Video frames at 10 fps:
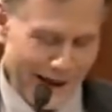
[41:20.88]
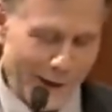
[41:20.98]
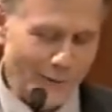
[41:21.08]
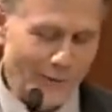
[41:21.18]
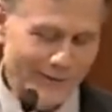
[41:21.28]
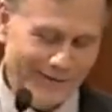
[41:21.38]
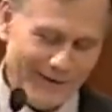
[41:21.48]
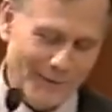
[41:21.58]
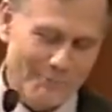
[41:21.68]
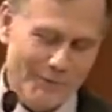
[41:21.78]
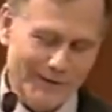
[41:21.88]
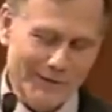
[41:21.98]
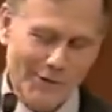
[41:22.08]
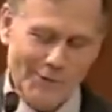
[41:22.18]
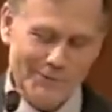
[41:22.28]
our, our
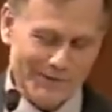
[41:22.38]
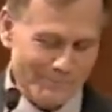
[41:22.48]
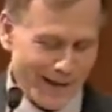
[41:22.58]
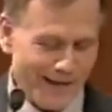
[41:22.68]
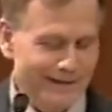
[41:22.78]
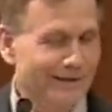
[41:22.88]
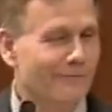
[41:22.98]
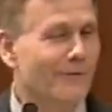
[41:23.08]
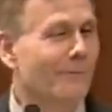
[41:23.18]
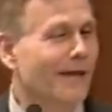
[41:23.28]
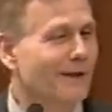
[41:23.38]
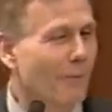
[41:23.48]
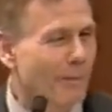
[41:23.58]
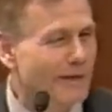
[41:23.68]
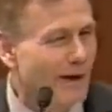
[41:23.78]
prairie home companion from Lake
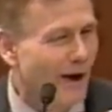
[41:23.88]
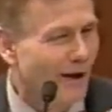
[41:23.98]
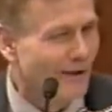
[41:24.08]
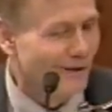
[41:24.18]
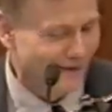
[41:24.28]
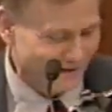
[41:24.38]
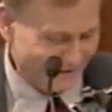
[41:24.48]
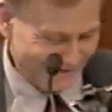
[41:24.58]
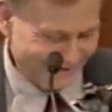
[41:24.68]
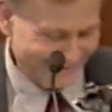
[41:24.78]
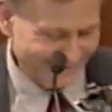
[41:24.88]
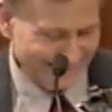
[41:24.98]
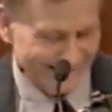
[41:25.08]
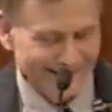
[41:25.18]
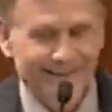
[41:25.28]
Wobegon,
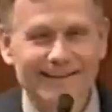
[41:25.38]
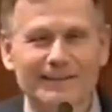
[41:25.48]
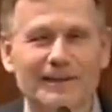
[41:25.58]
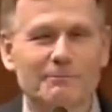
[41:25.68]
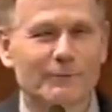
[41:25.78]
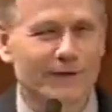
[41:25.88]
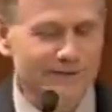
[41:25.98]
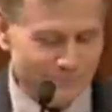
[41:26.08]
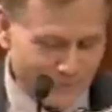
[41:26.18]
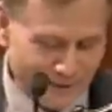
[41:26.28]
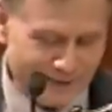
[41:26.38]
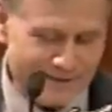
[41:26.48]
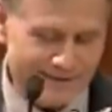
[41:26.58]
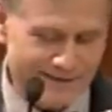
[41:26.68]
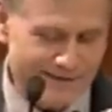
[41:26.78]
that brings
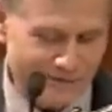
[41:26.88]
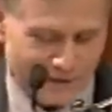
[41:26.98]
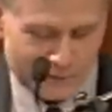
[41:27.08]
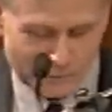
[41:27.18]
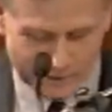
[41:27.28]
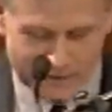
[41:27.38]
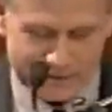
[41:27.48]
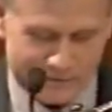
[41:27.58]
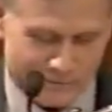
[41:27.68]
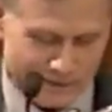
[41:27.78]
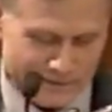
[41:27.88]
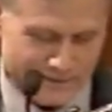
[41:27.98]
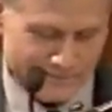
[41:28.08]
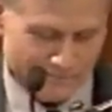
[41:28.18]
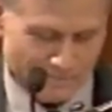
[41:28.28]
peace and tranquility to us.